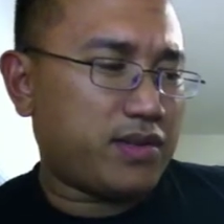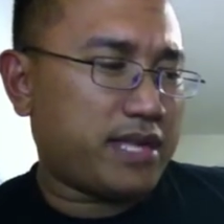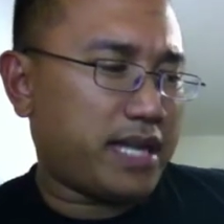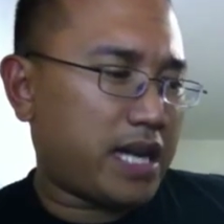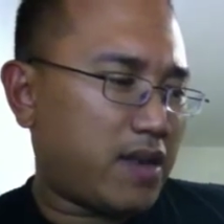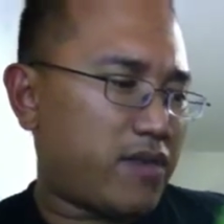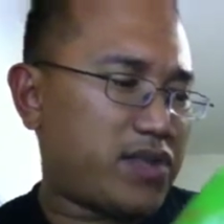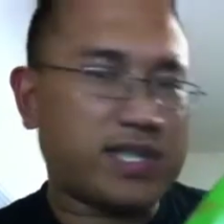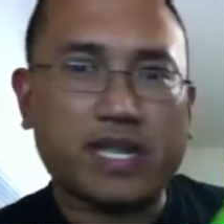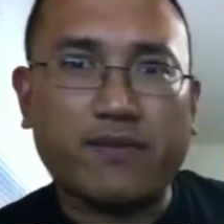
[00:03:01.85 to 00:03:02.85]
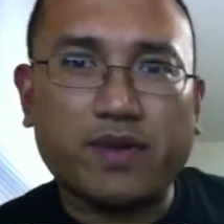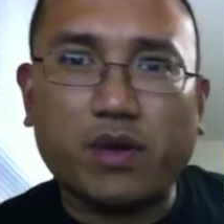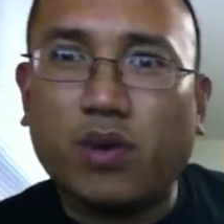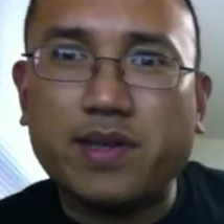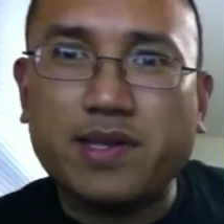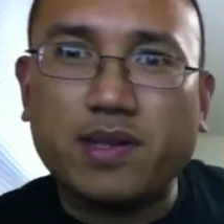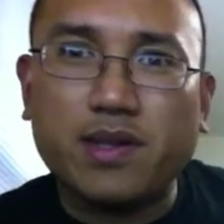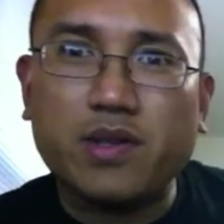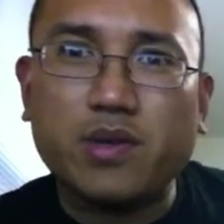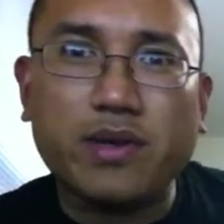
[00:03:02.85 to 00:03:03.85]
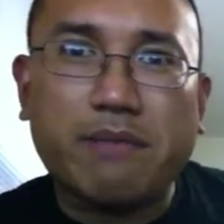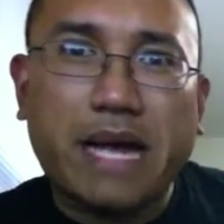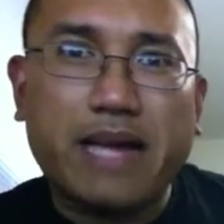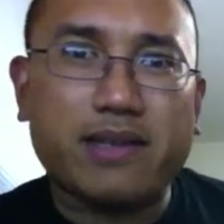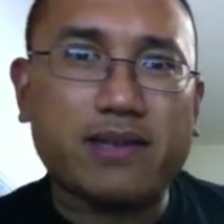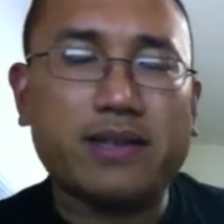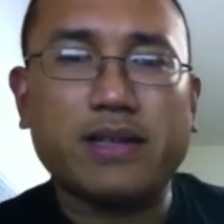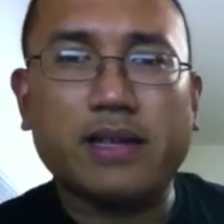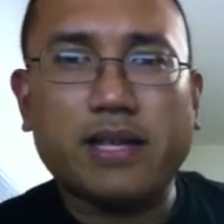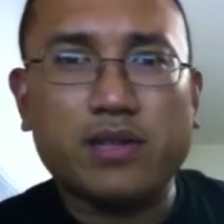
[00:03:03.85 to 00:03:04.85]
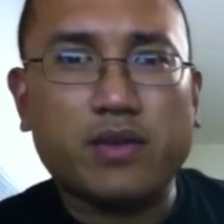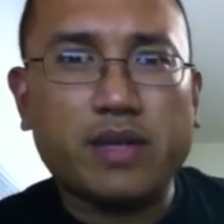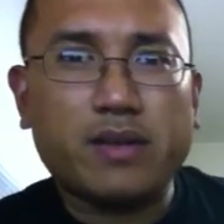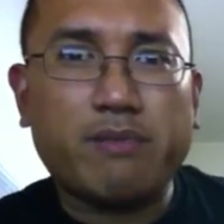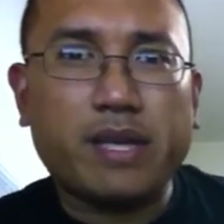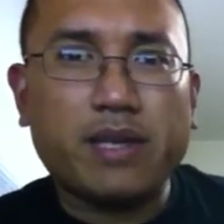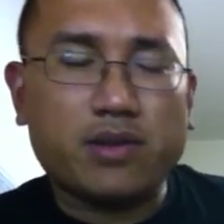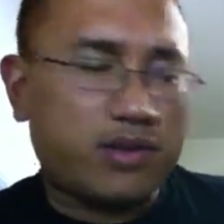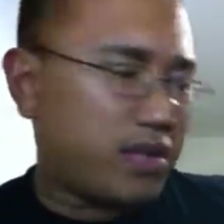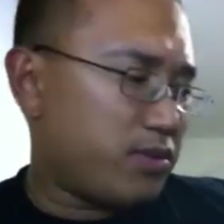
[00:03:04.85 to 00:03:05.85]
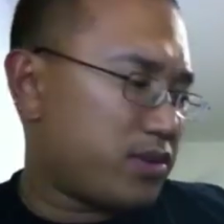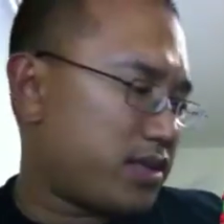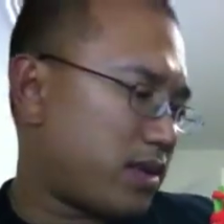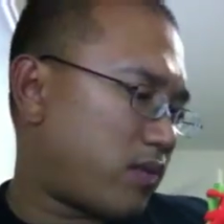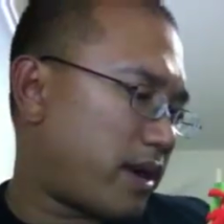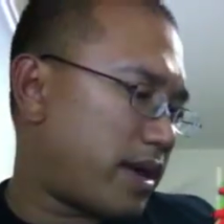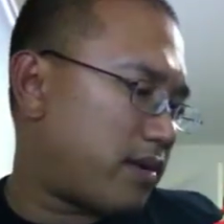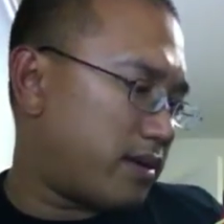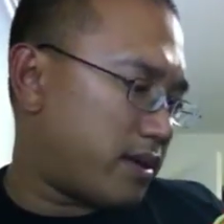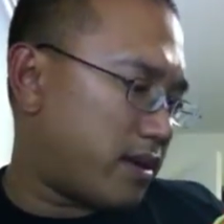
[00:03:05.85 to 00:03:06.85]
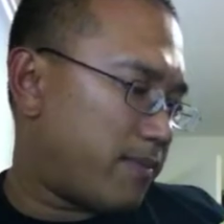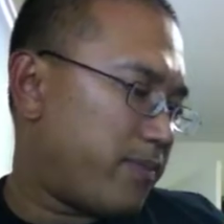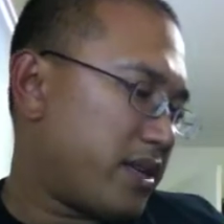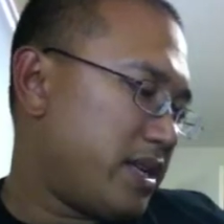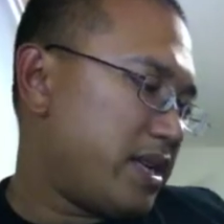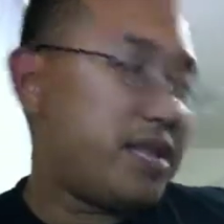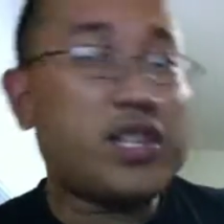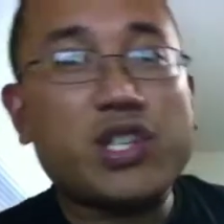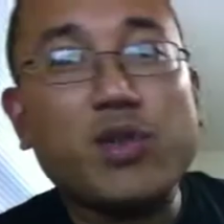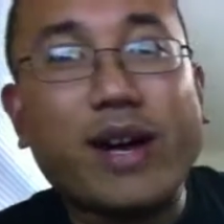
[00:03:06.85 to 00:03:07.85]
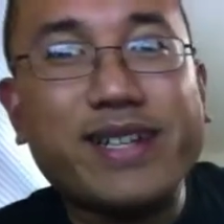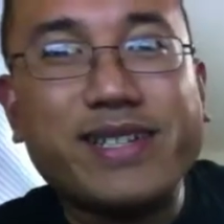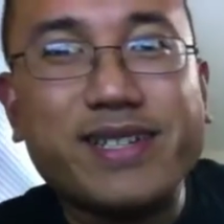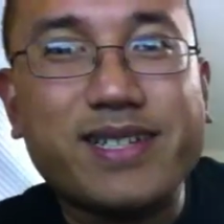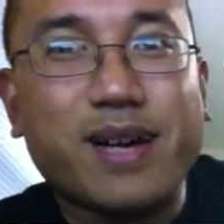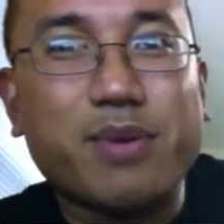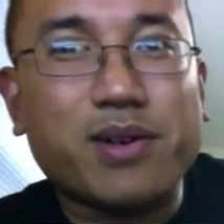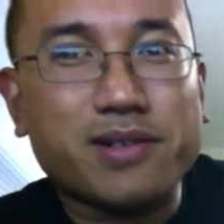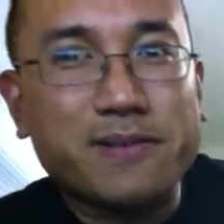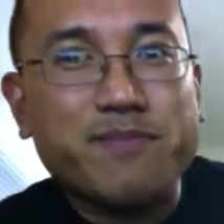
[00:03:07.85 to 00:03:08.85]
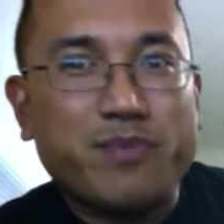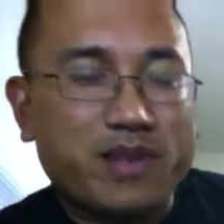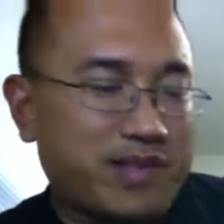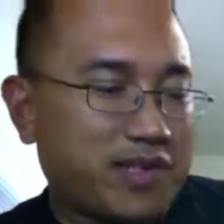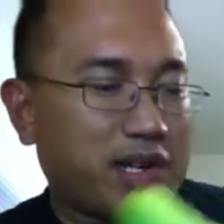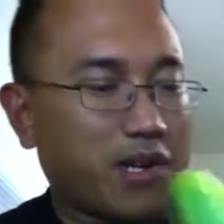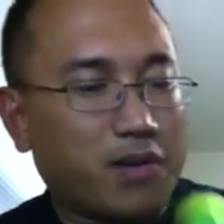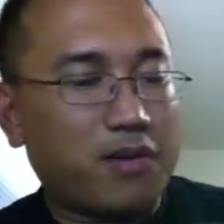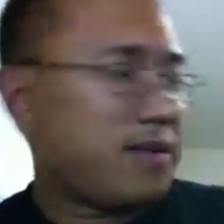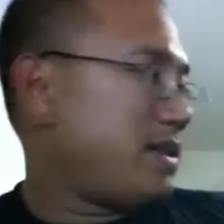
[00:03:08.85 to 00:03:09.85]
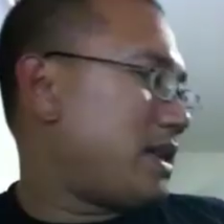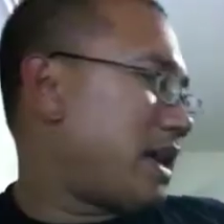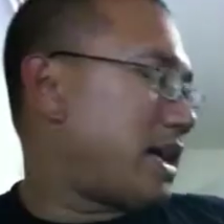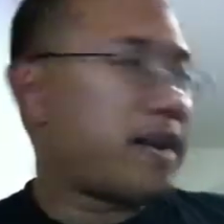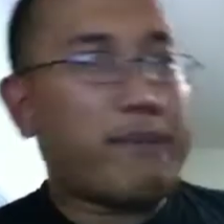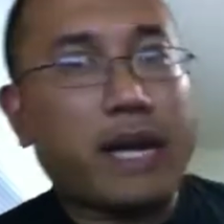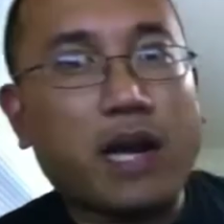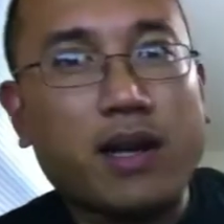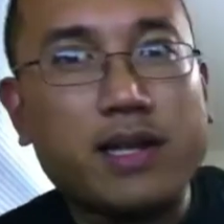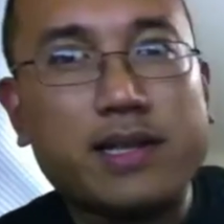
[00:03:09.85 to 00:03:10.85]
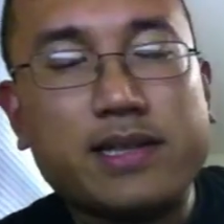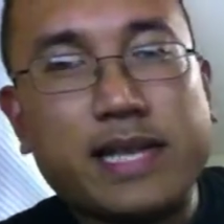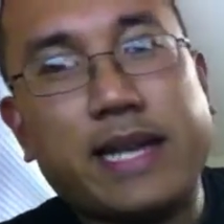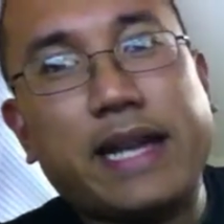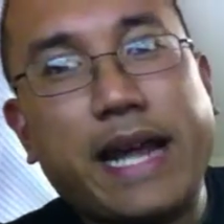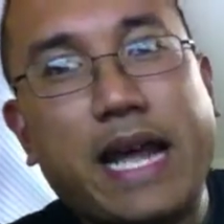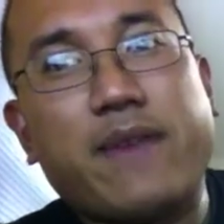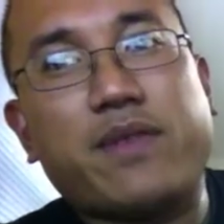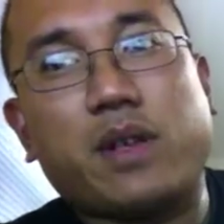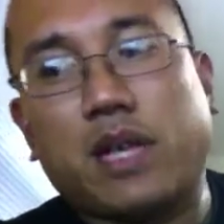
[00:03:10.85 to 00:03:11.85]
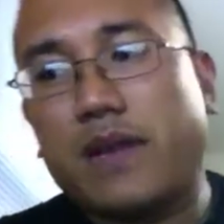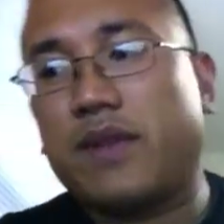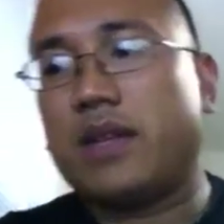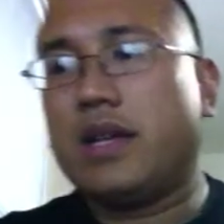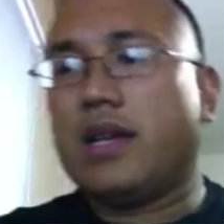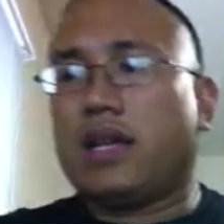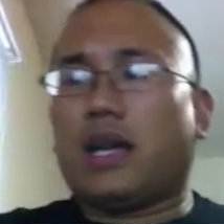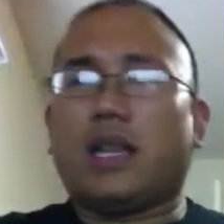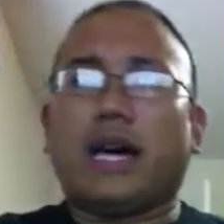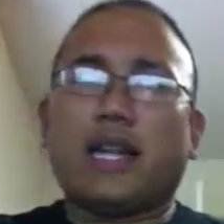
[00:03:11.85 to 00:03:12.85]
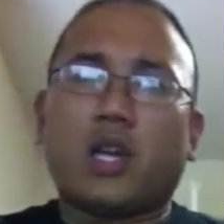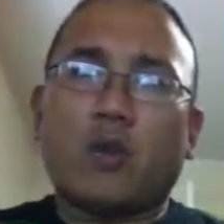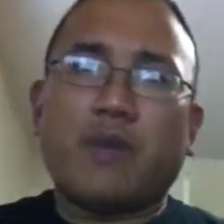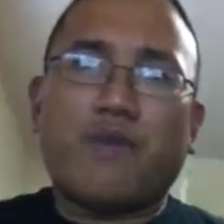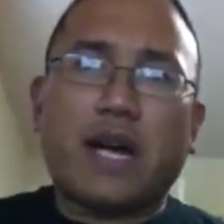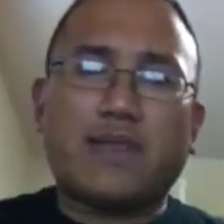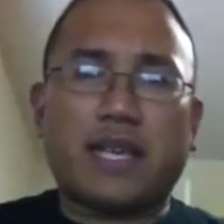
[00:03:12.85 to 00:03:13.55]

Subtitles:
Take care of your stuff. It'll always look new and immaculate. No need to beat or double to the ground. This shoe I did double, so I got a pair in a 10.5 and 11. A lot of Kobe 5s.